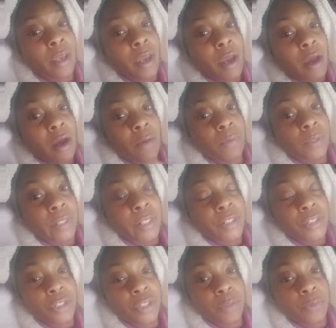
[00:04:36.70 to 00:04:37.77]
our
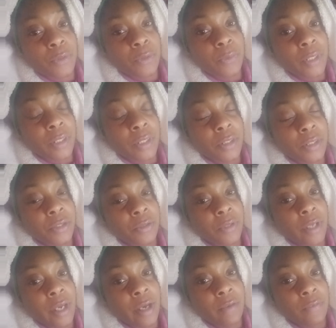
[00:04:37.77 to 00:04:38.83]
relationships, who we continue to
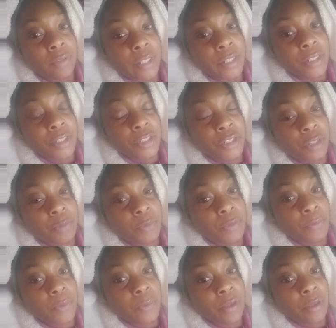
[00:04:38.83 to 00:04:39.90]
have relationships
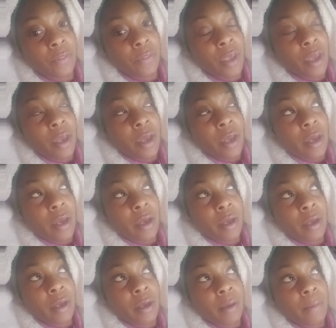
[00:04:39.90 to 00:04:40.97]
with.
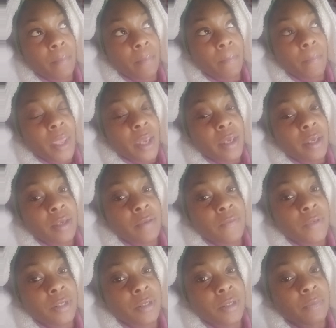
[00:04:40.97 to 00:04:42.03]
Um,
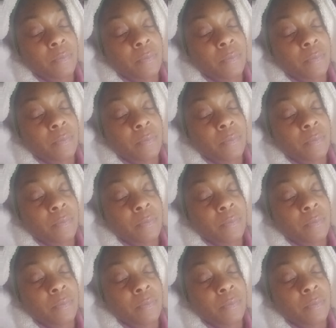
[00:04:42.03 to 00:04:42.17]
even